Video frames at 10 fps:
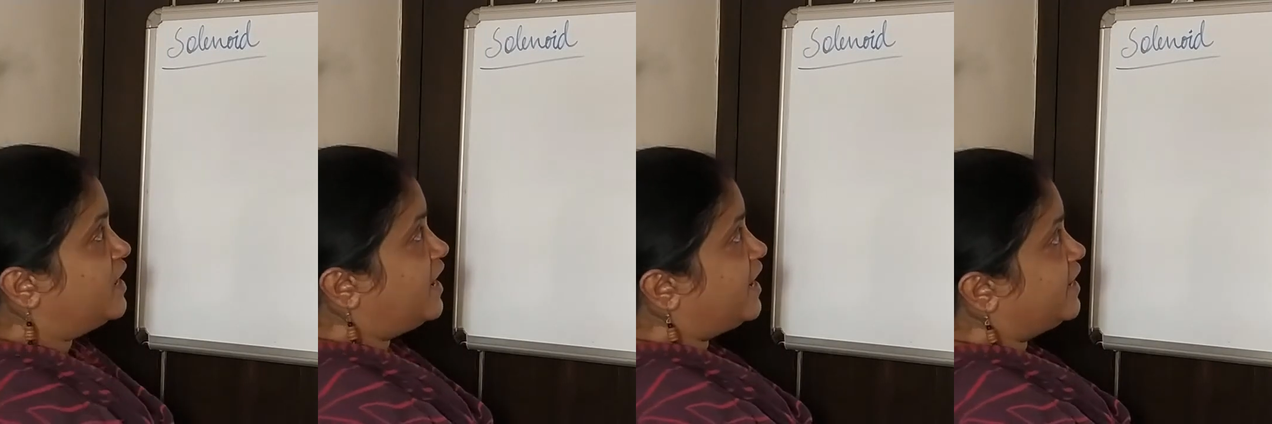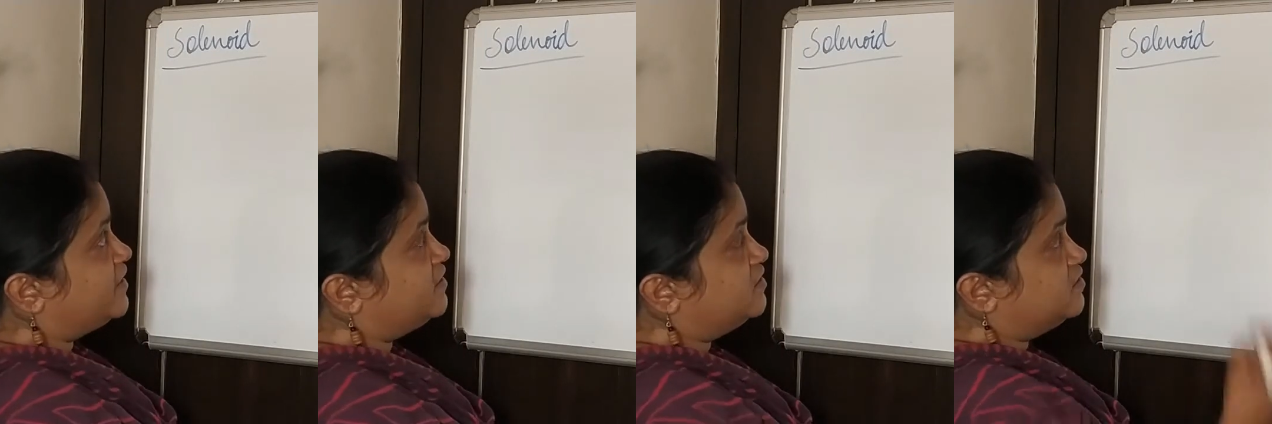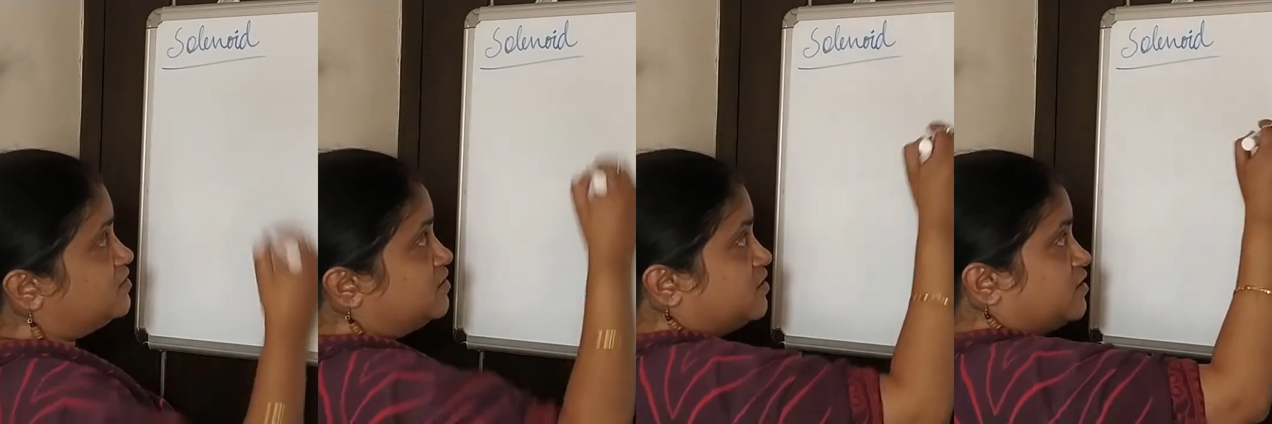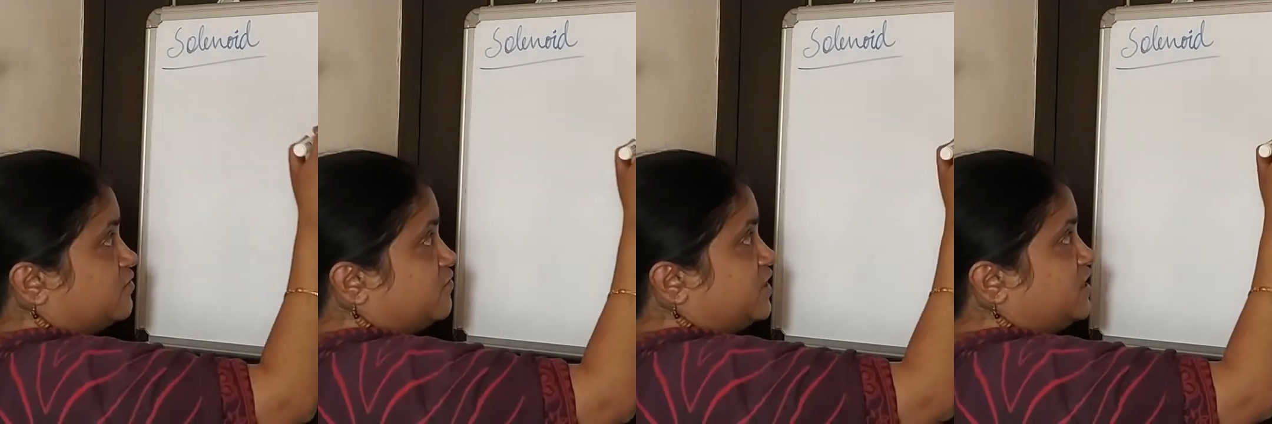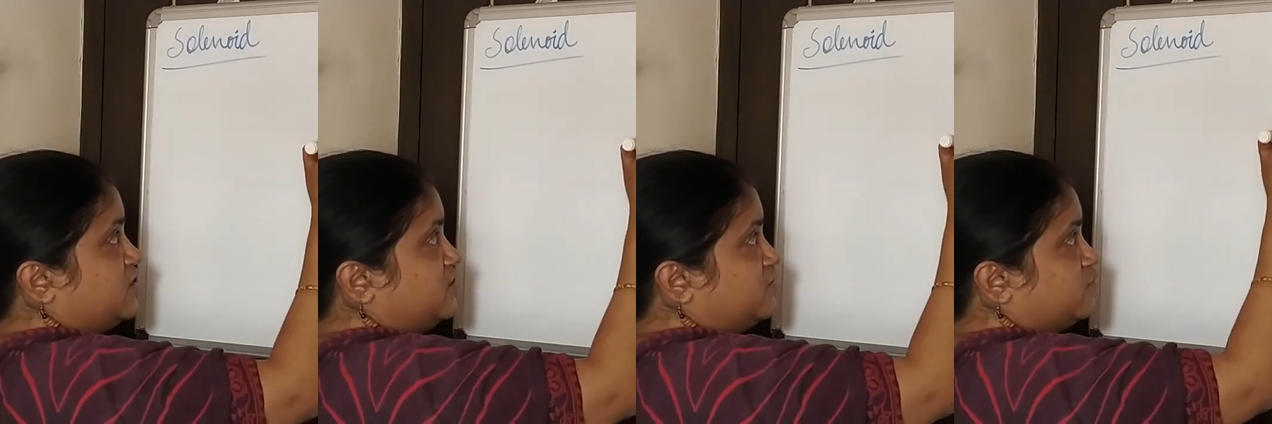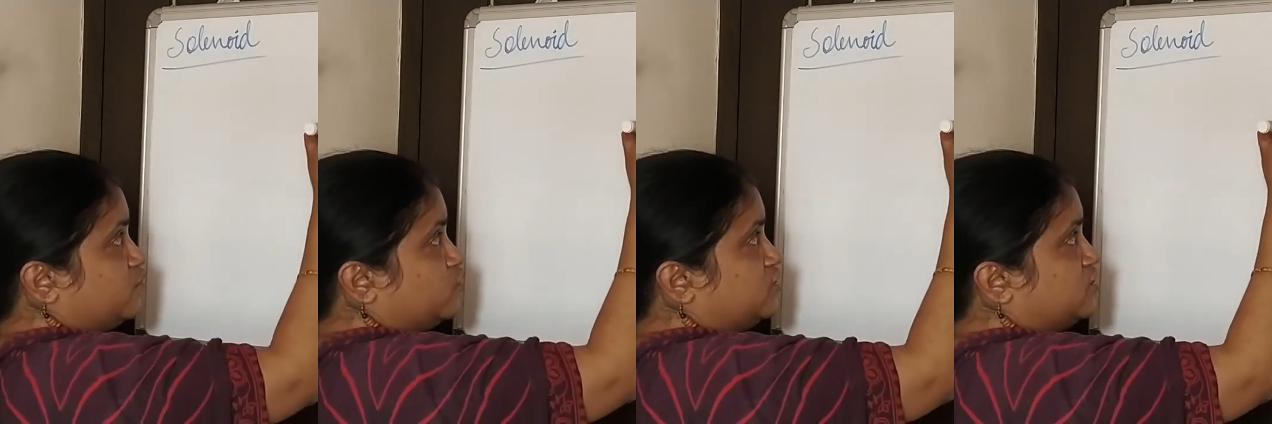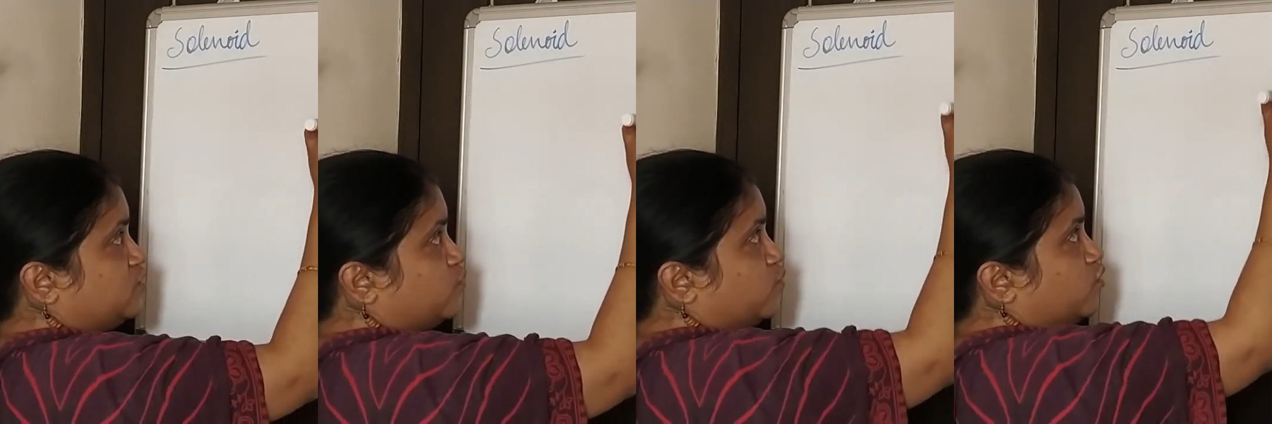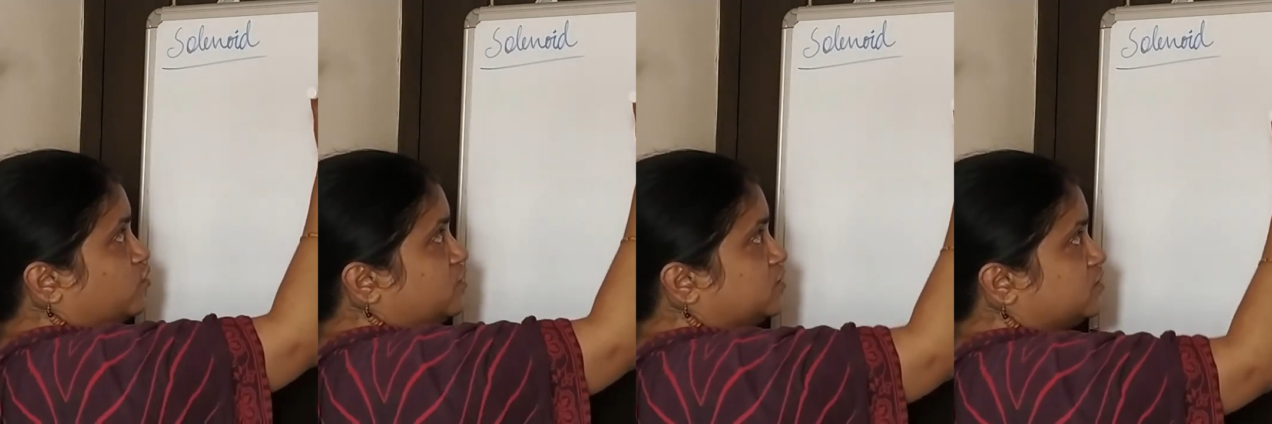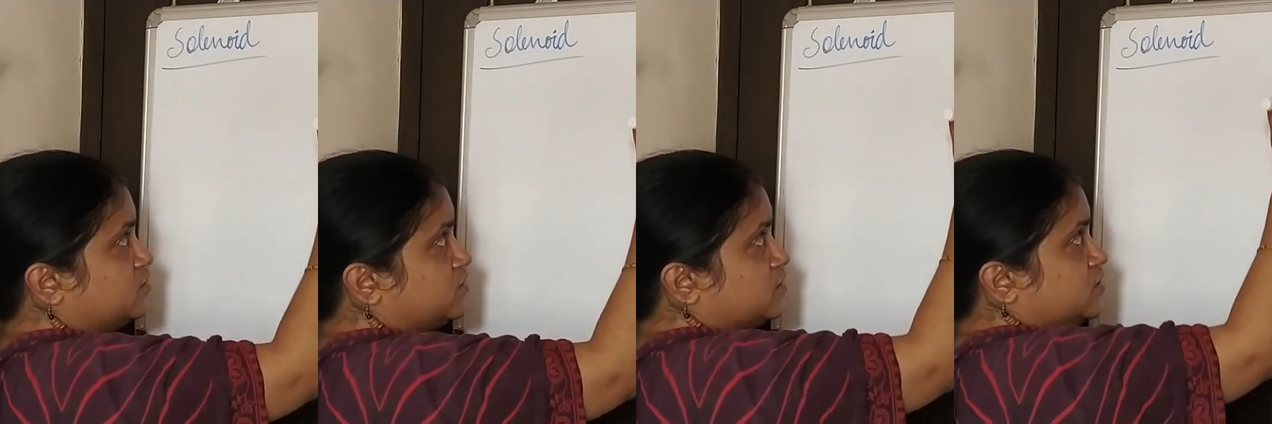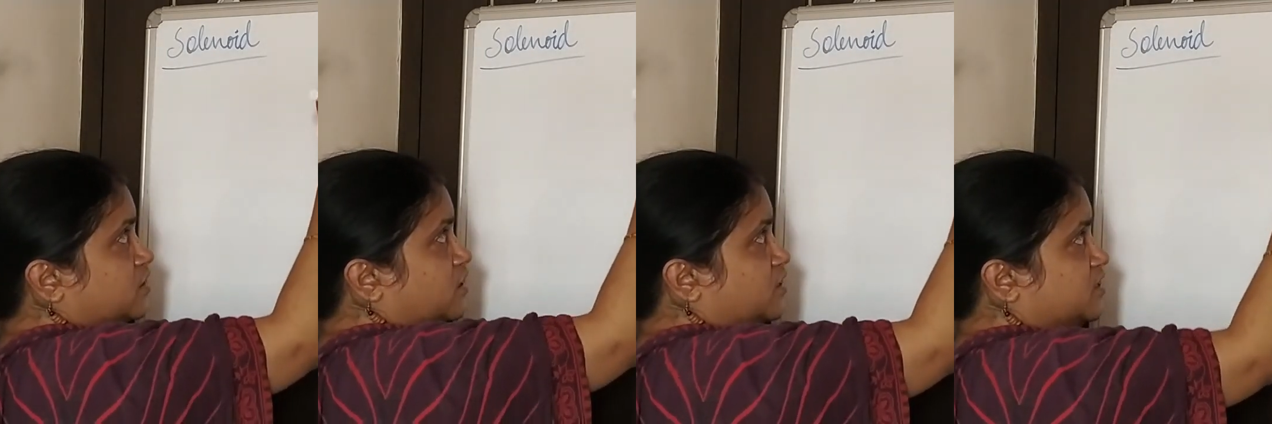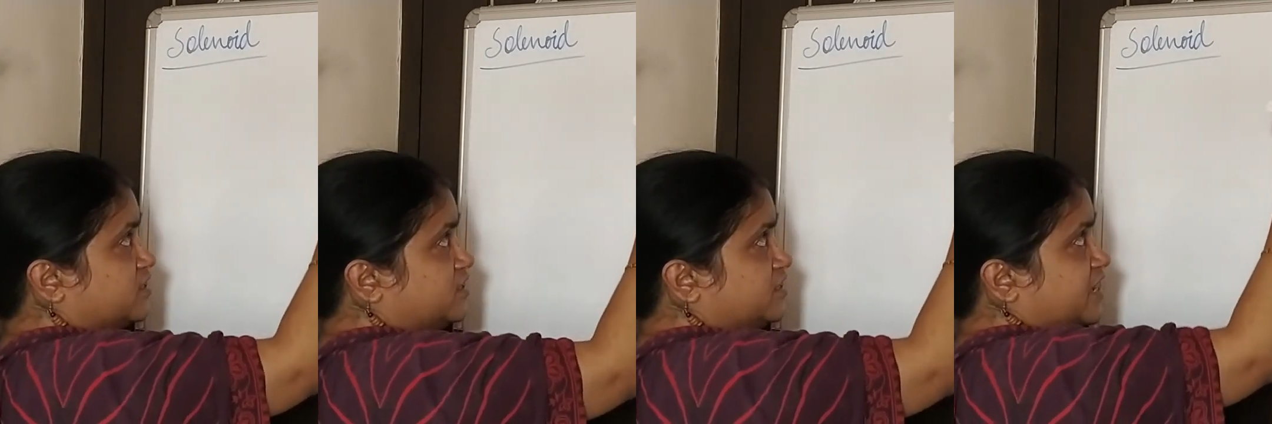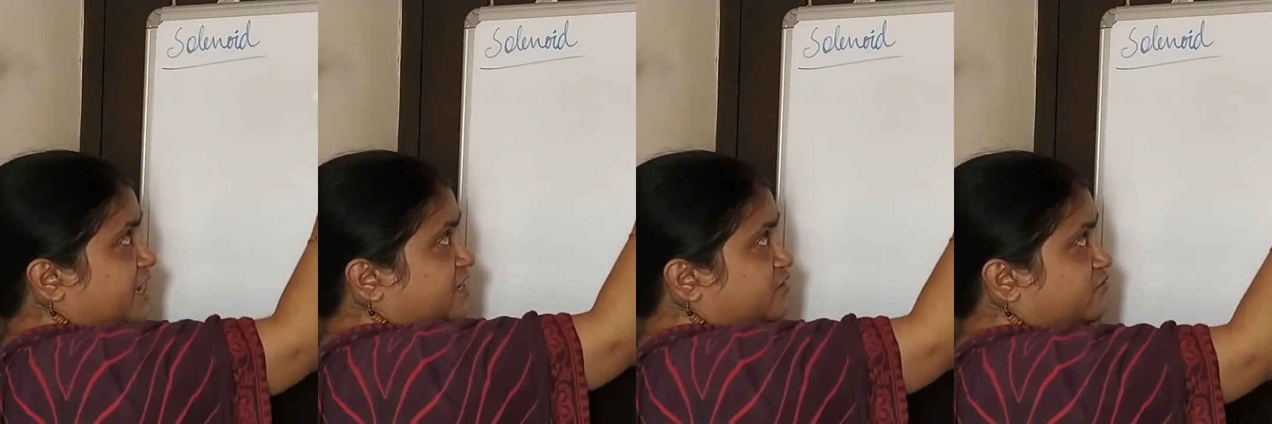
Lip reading: and we would wound a current carrying